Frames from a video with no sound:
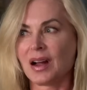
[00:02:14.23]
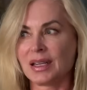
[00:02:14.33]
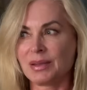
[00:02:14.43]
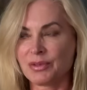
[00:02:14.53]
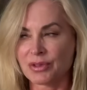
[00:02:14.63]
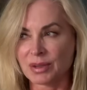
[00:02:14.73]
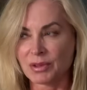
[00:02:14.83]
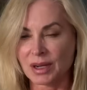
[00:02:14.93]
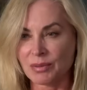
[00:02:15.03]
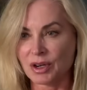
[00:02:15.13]
I am from
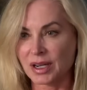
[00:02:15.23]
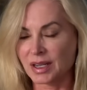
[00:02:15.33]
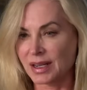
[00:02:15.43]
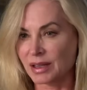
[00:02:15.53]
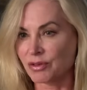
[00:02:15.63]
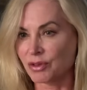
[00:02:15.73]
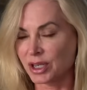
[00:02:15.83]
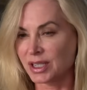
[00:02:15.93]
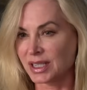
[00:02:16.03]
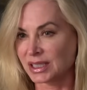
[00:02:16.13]
La Mirada,
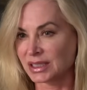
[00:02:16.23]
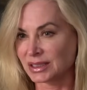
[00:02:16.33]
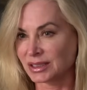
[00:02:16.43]
California.